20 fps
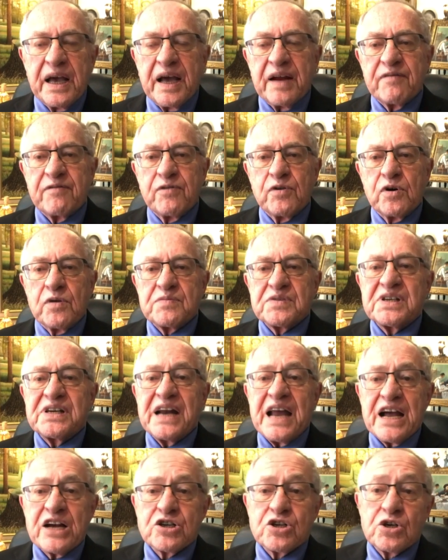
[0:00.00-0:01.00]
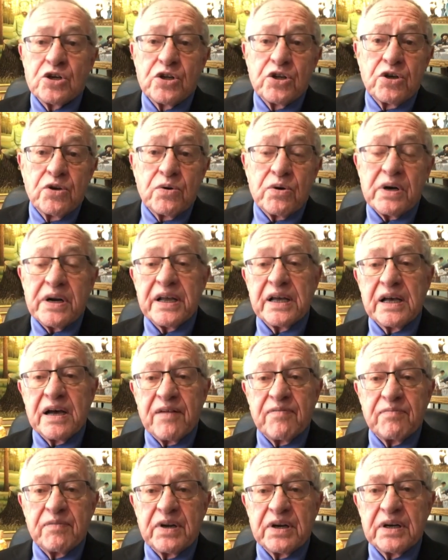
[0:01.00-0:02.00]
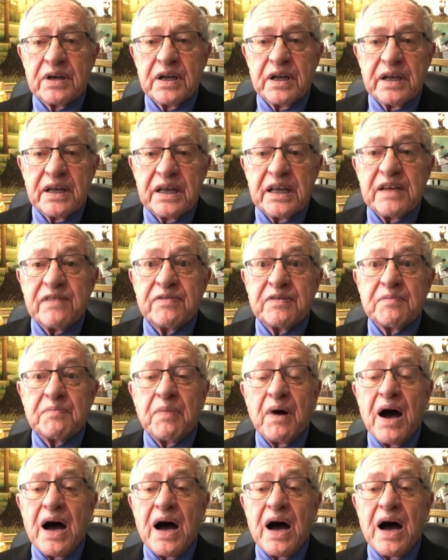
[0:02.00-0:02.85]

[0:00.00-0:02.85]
and forms a national unity government, even